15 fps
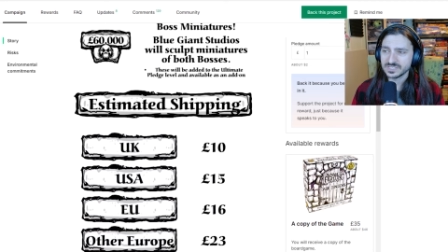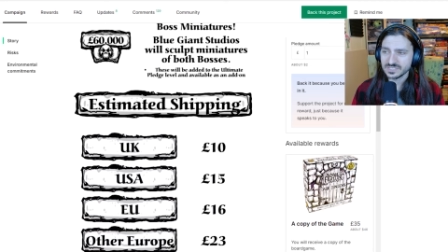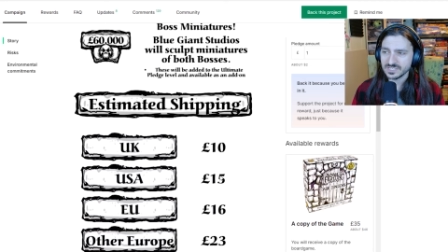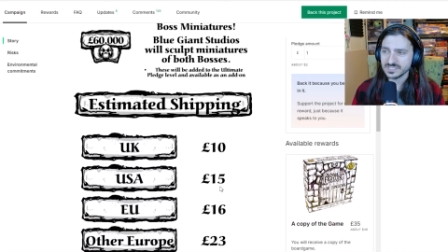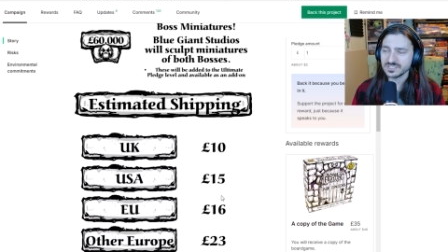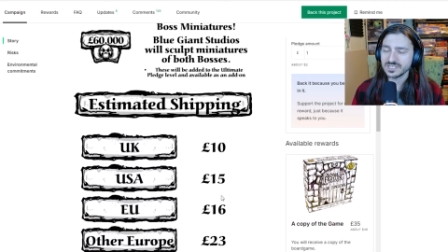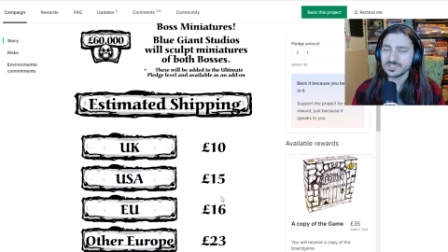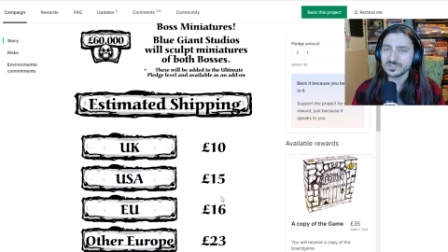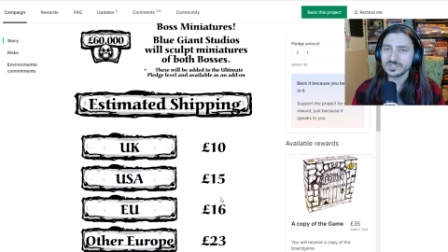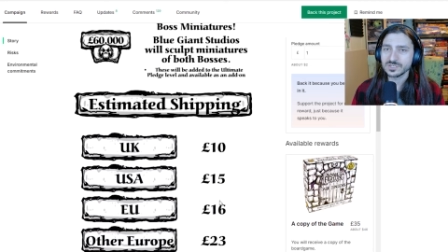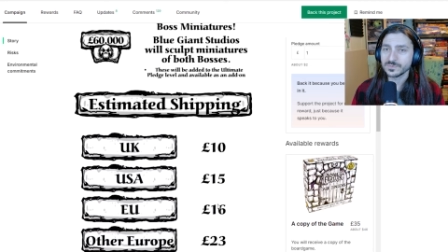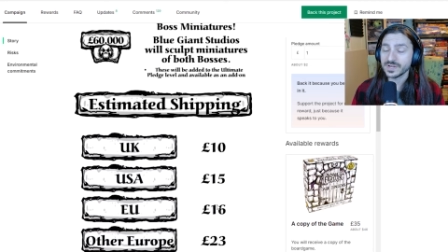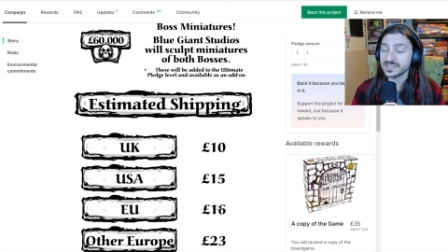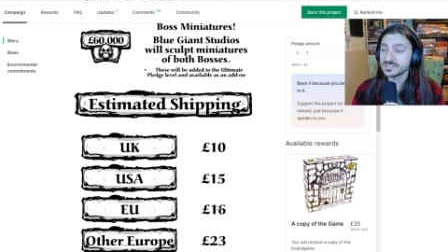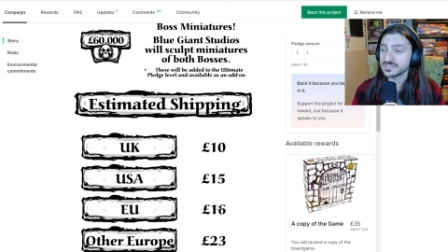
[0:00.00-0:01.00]
sixteen to
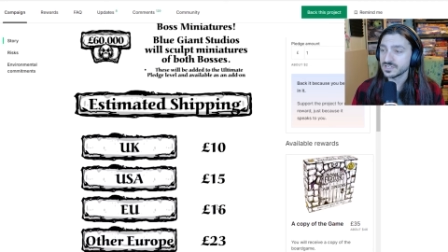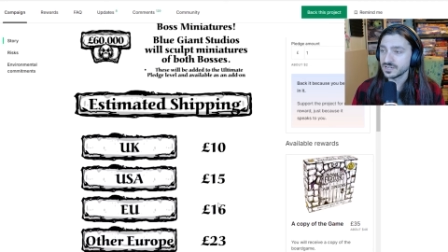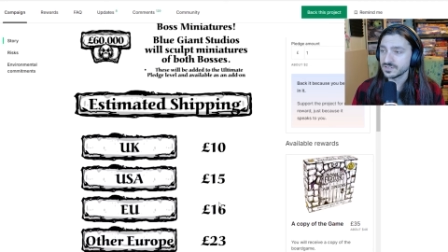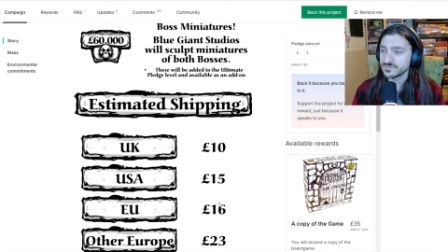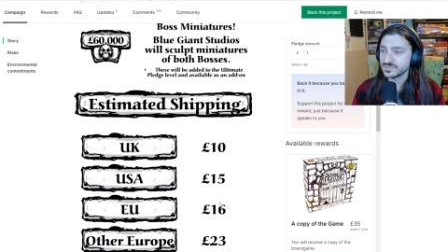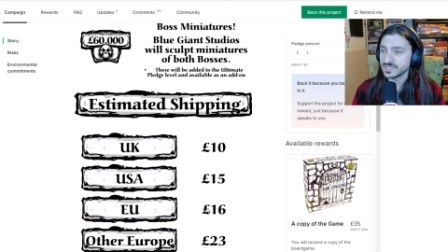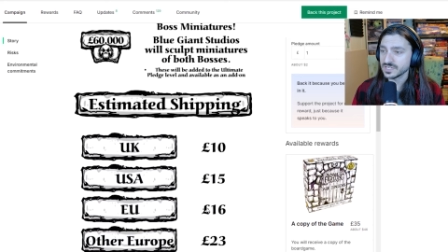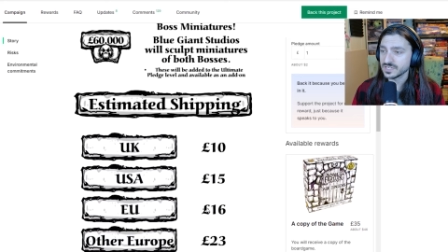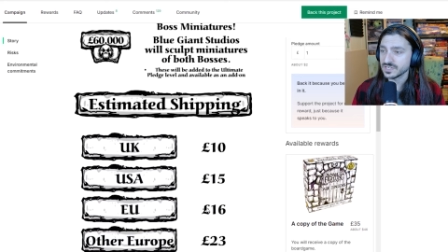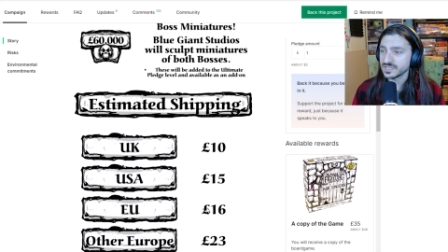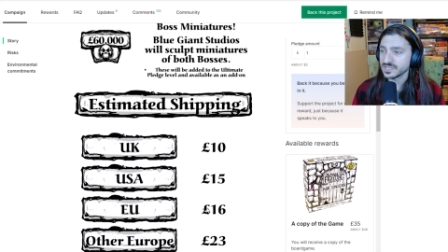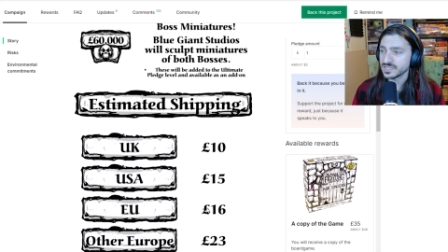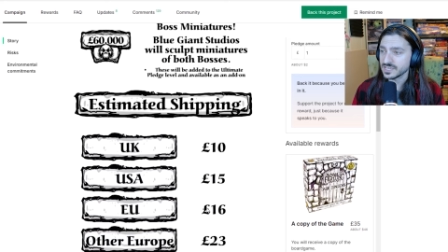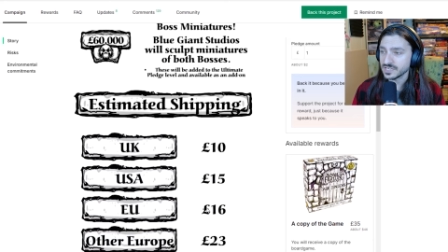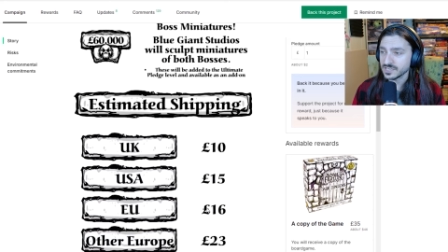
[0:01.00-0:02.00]
the rest of the
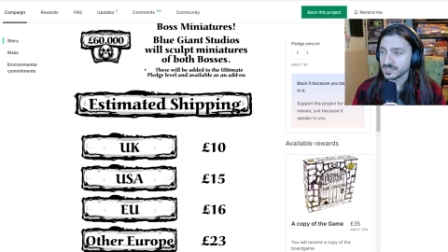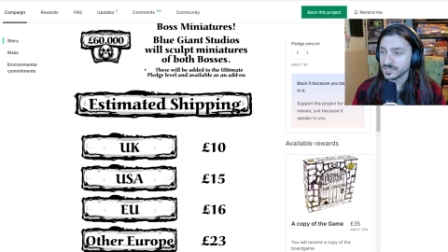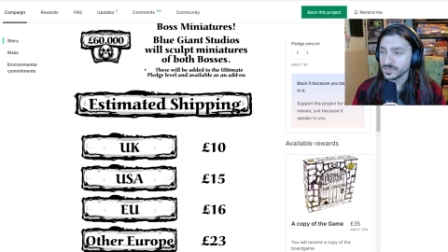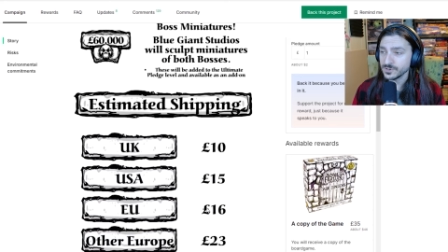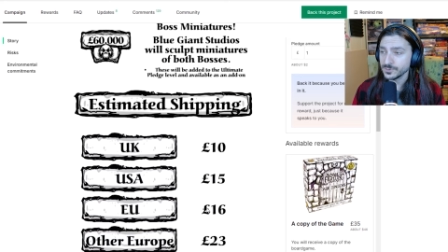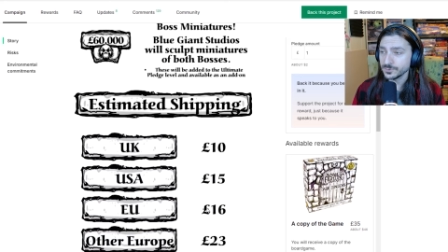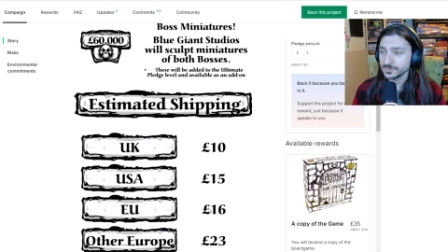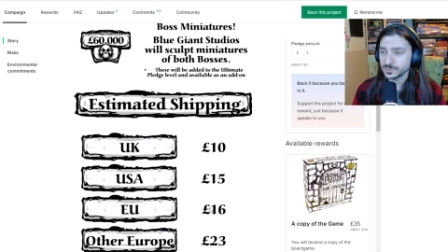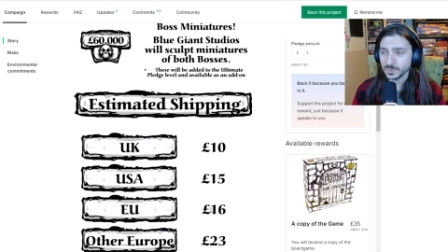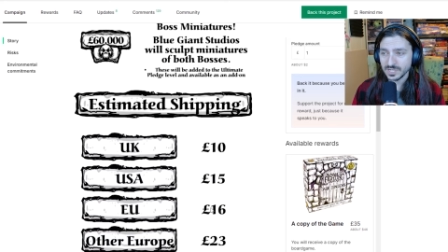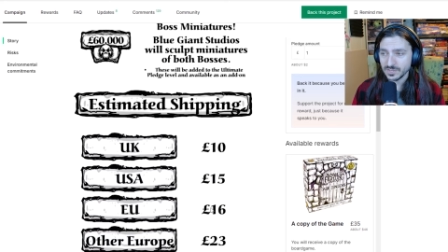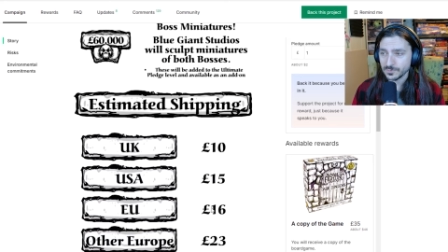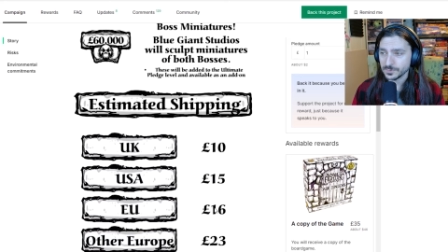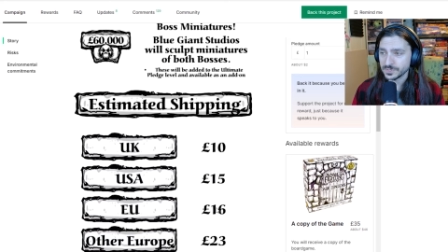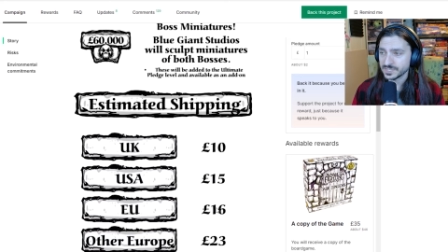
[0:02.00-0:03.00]
E U,
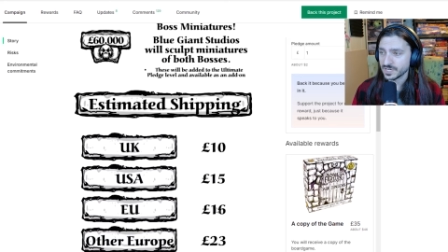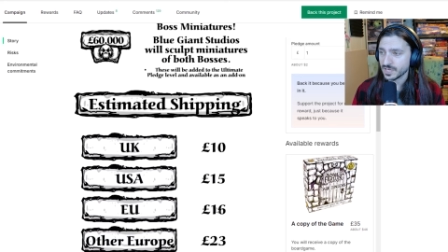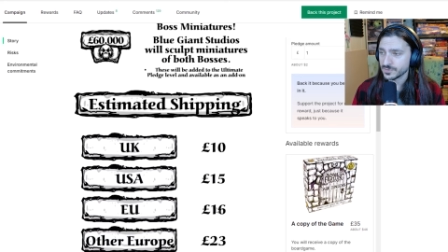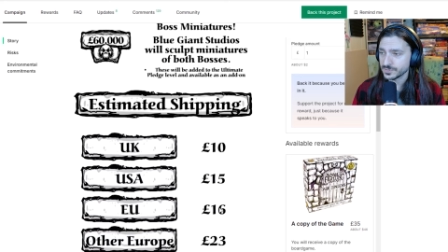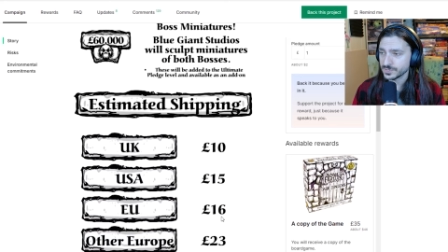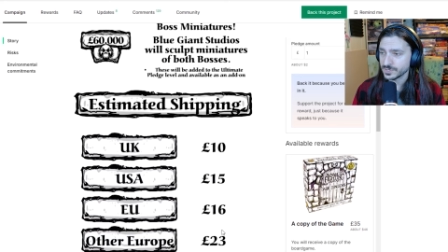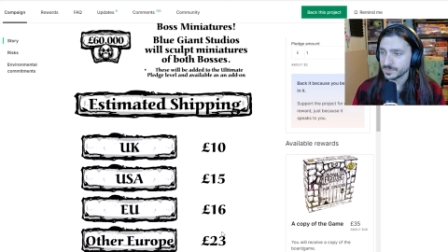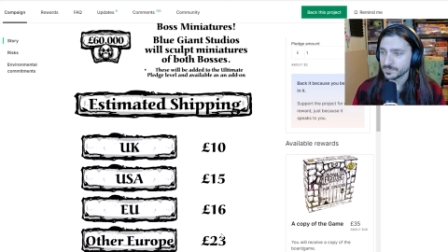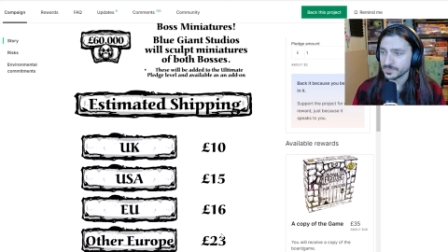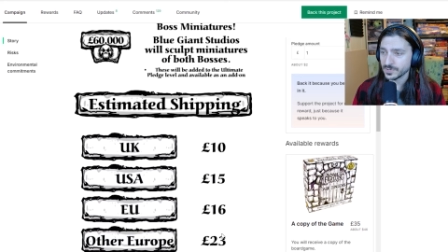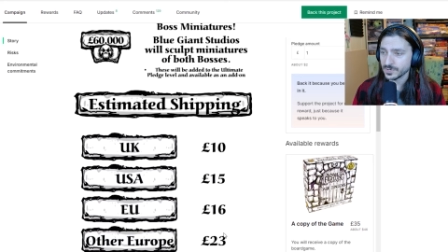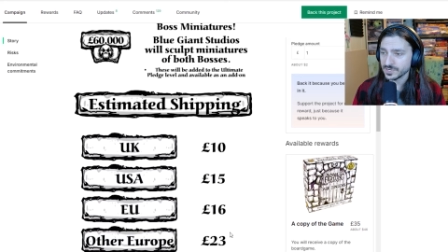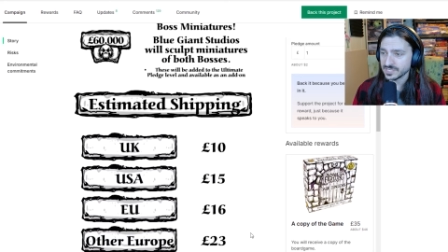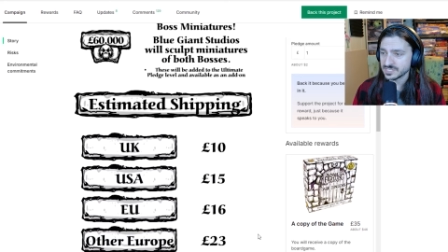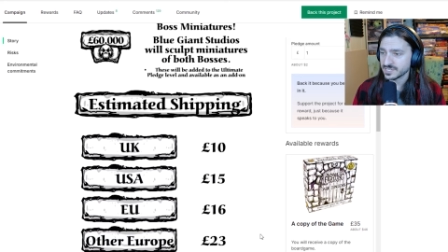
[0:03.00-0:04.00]
twenty-three to other Europe,
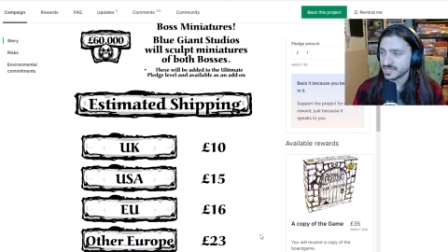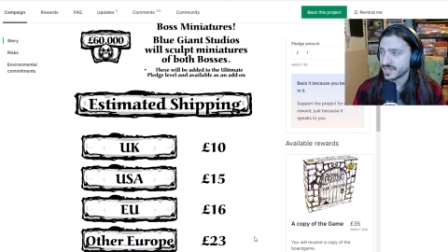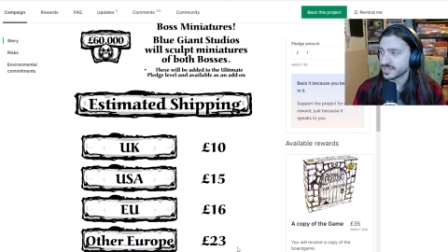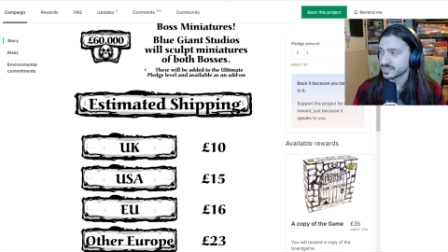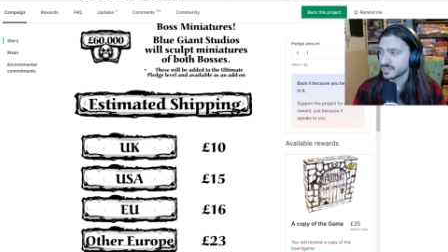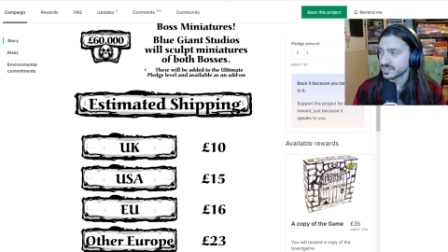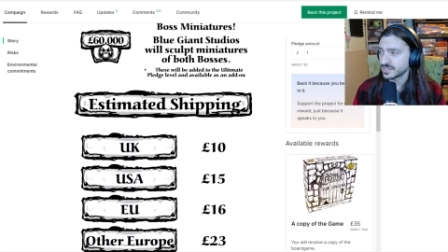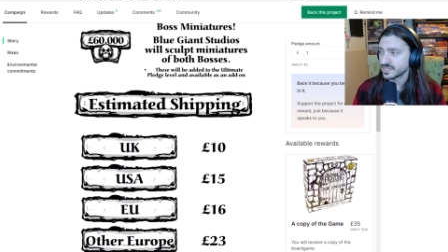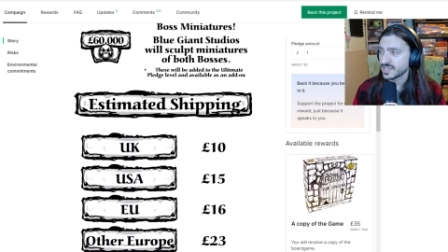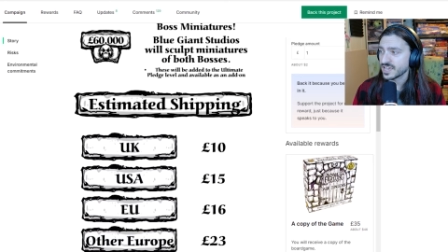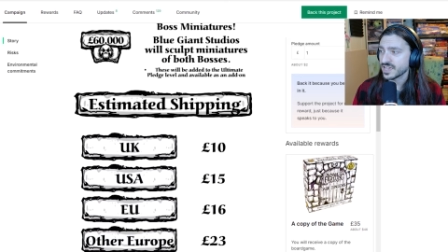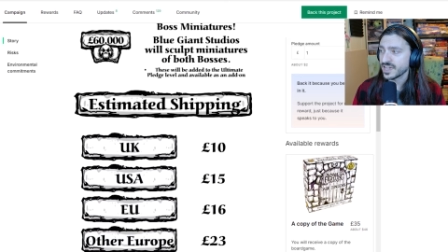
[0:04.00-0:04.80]
thirty to Canada,